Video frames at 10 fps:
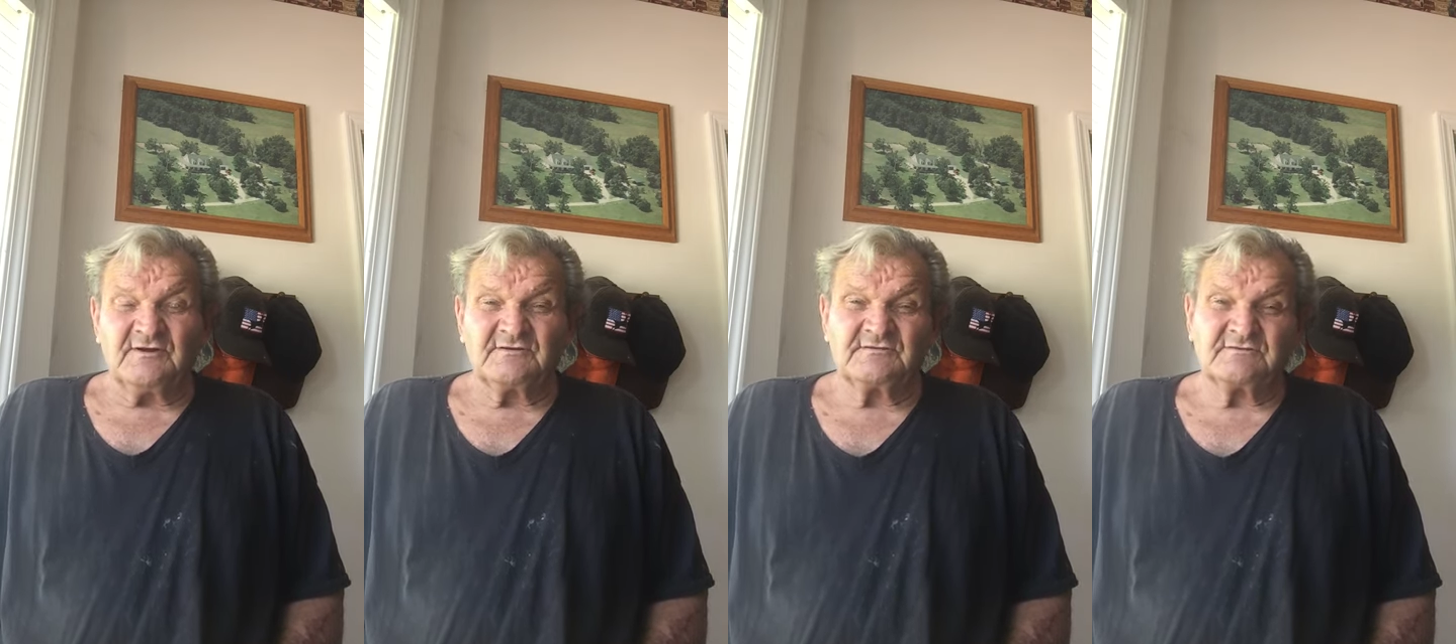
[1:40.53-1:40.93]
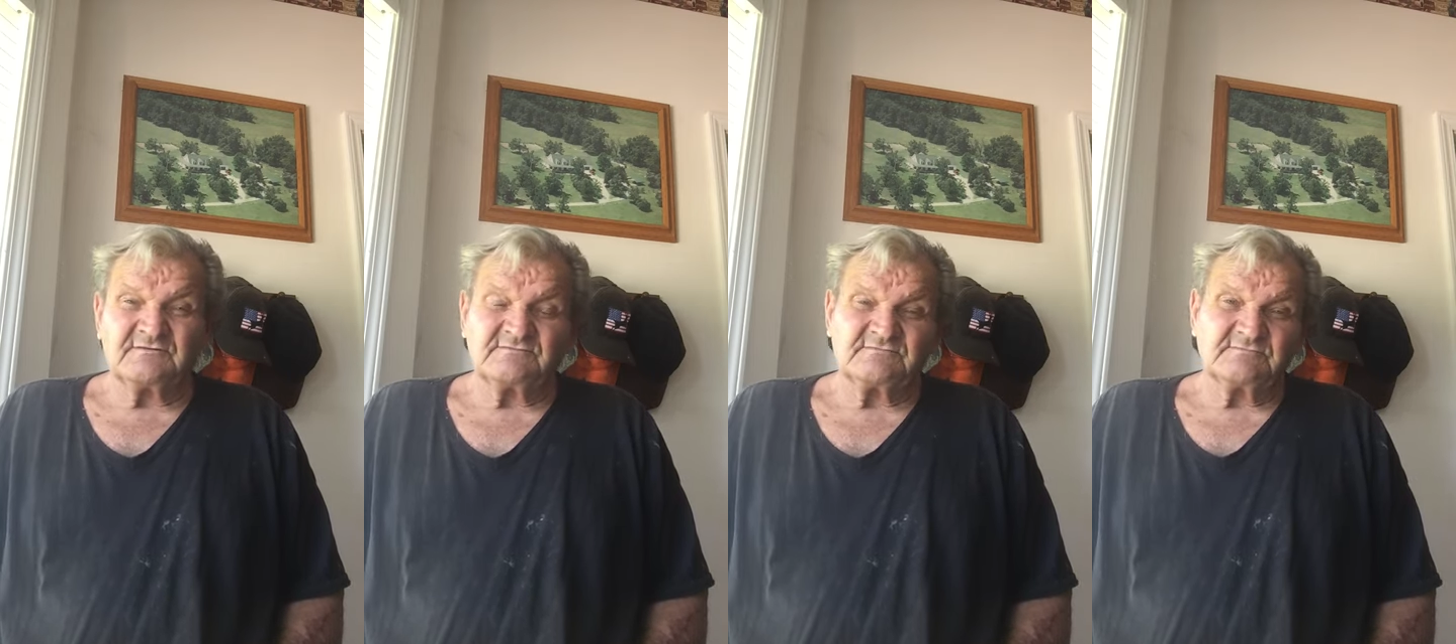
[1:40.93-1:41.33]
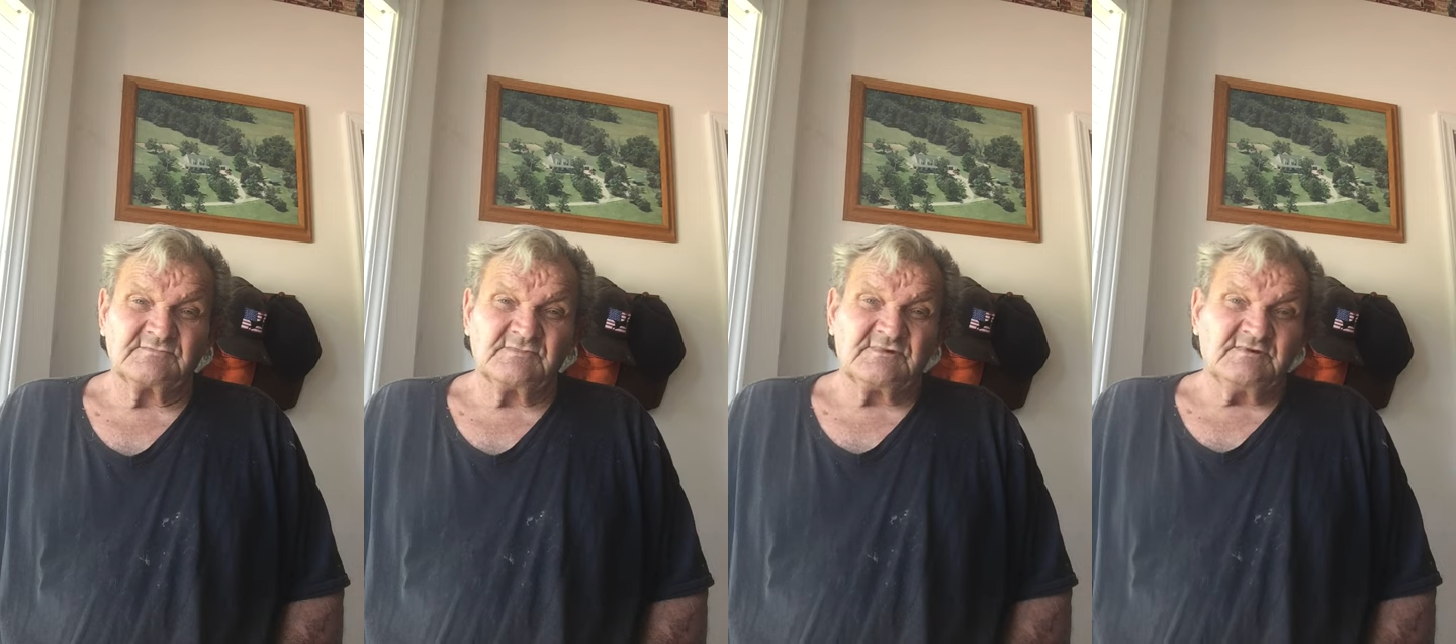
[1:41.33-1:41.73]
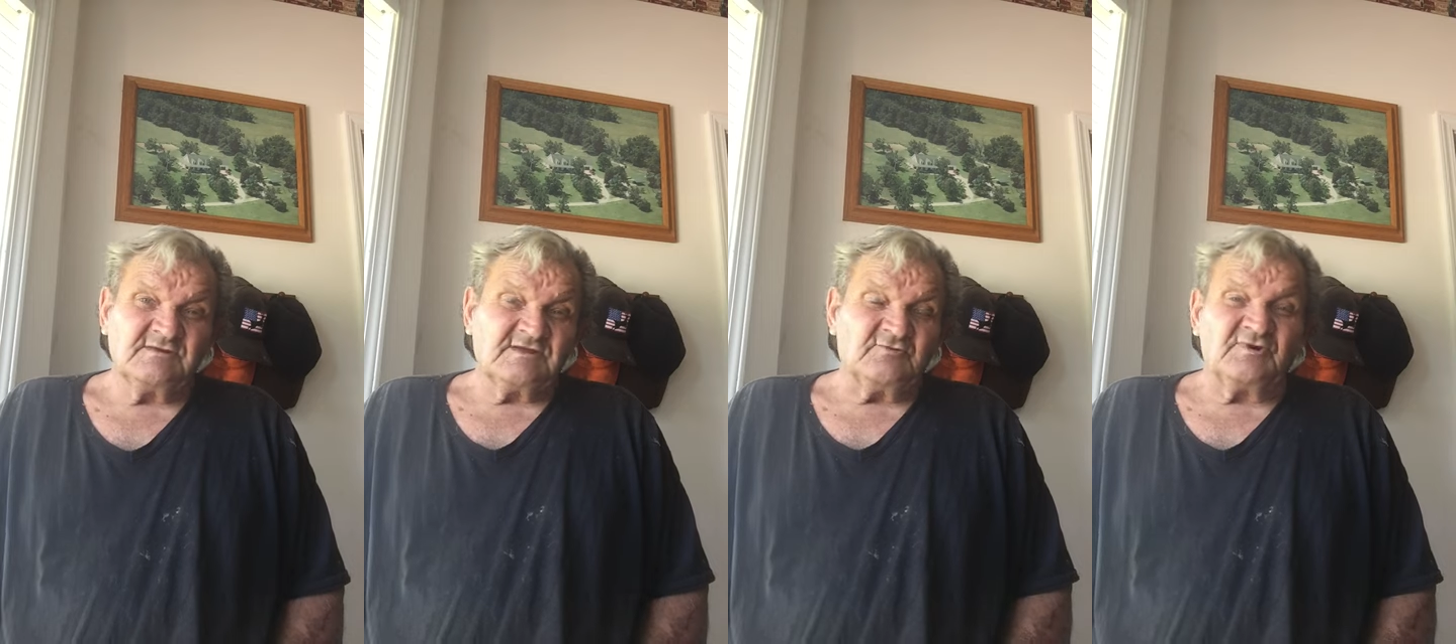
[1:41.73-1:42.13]

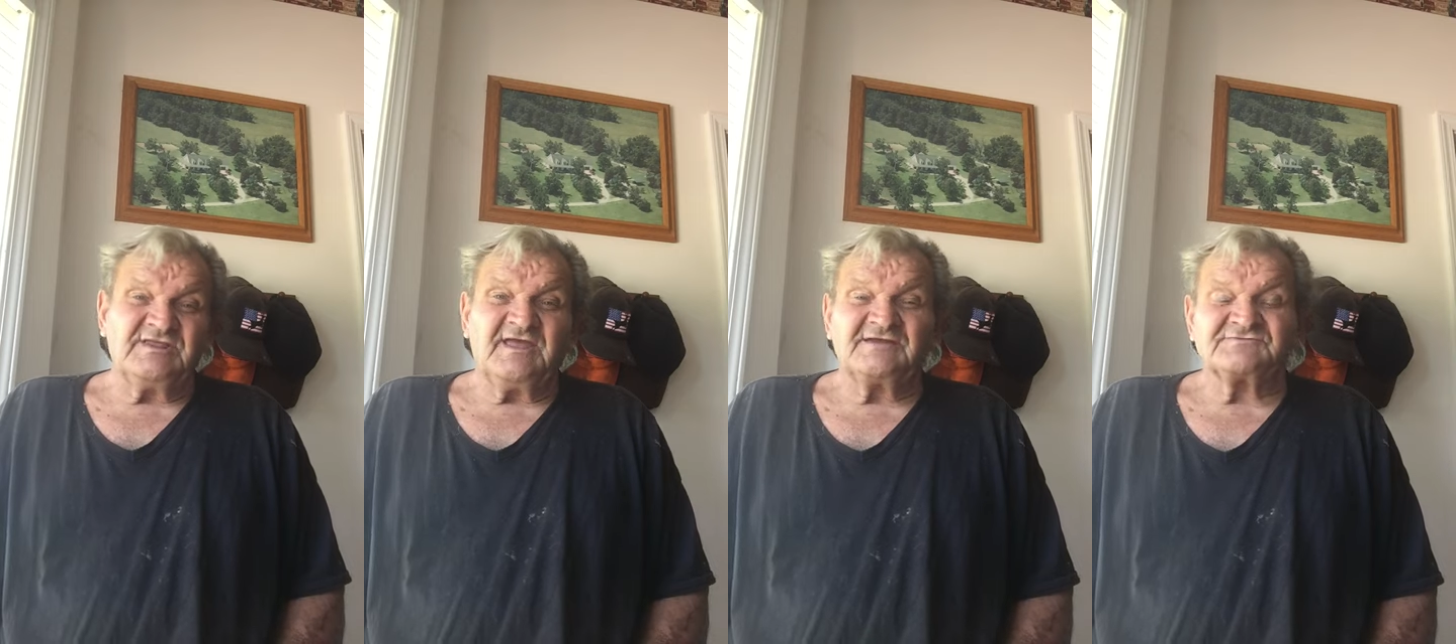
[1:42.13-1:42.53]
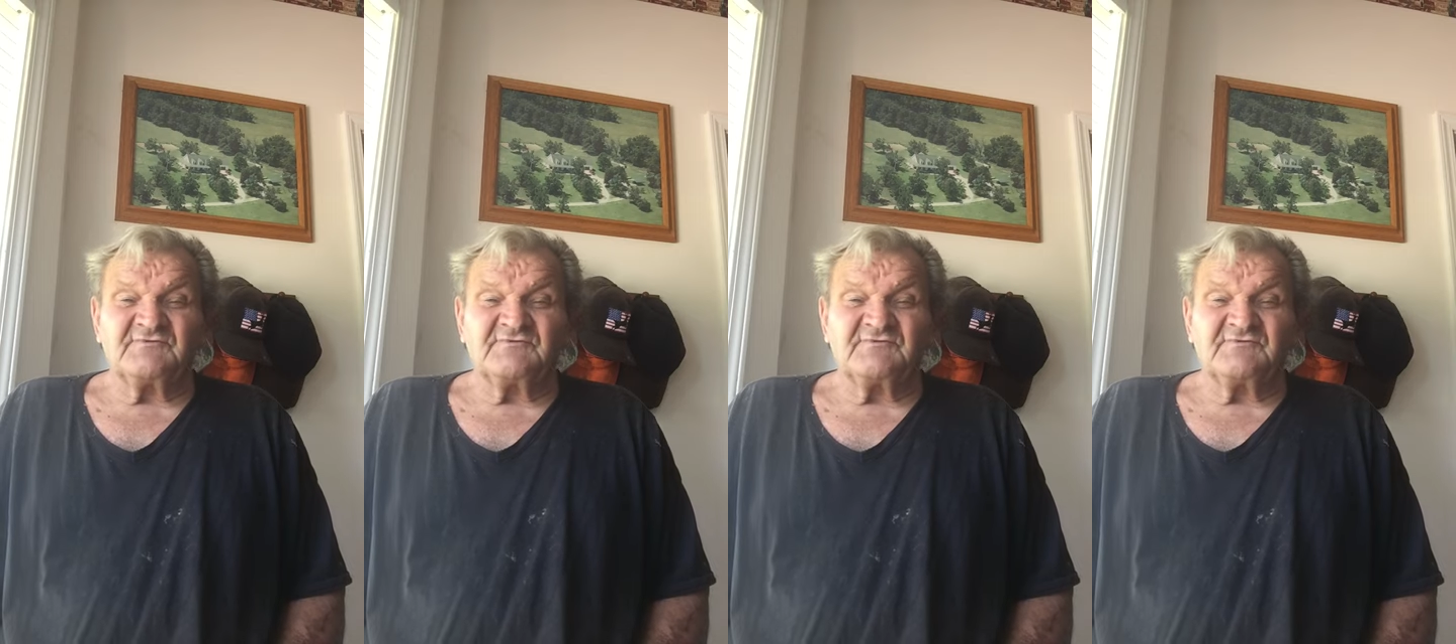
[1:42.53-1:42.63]
And when he asked